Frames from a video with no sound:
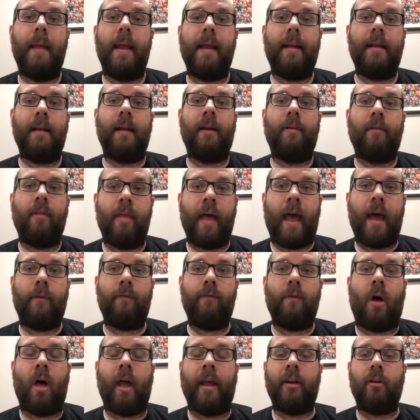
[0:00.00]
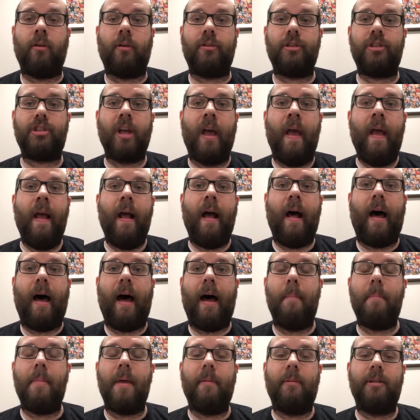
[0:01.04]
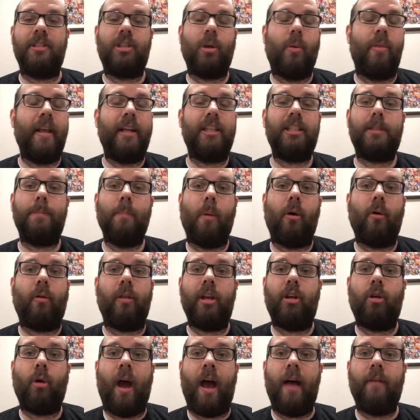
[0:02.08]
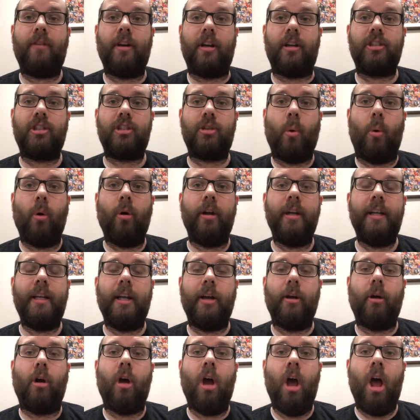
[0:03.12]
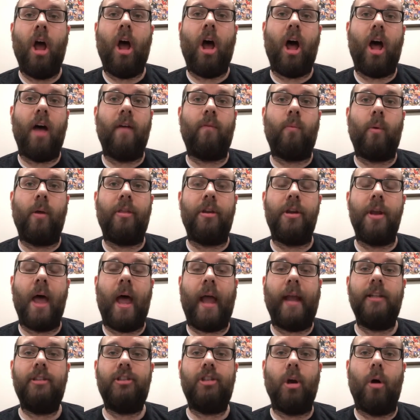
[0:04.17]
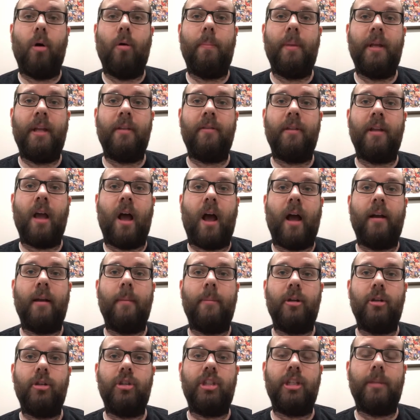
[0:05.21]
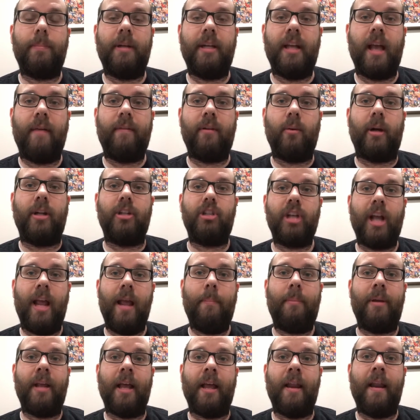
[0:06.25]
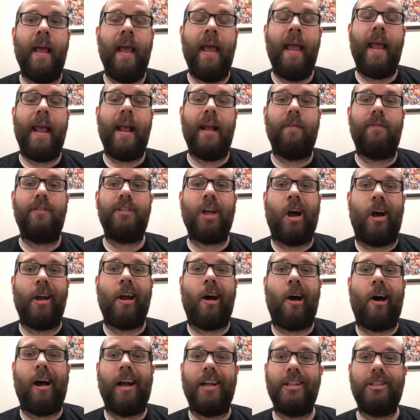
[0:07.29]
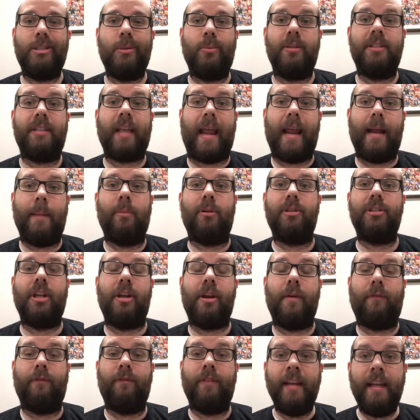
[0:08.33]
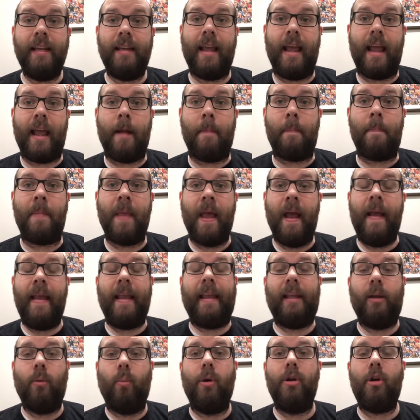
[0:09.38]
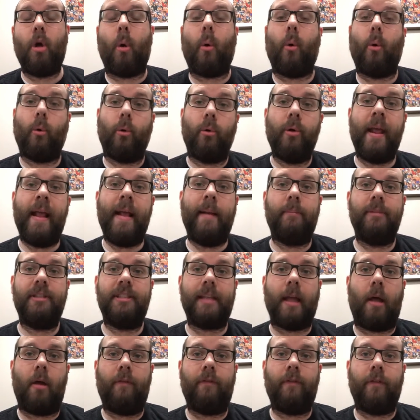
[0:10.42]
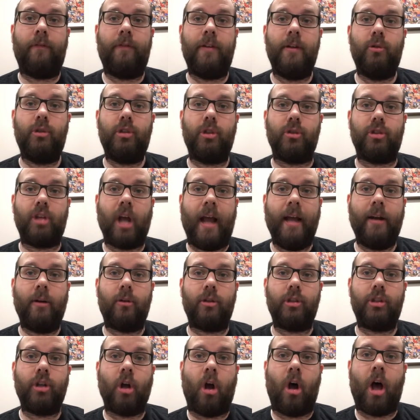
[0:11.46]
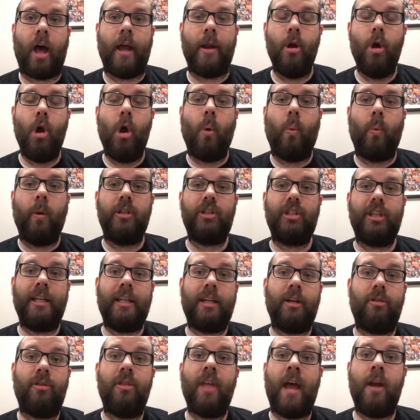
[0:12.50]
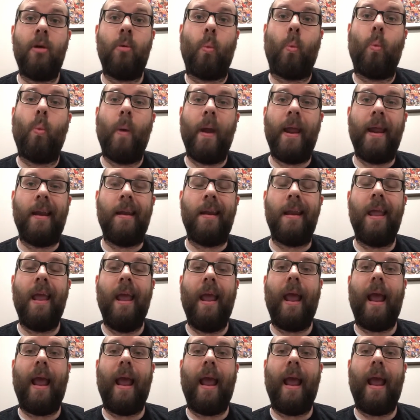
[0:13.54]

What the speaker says: make it into that finals. So they smartly crafted a story here of with Naito being the IWGP Heavyweight Champion. If Tanahashi was able to defeat him, he would earn himself a future title shot, which he could then win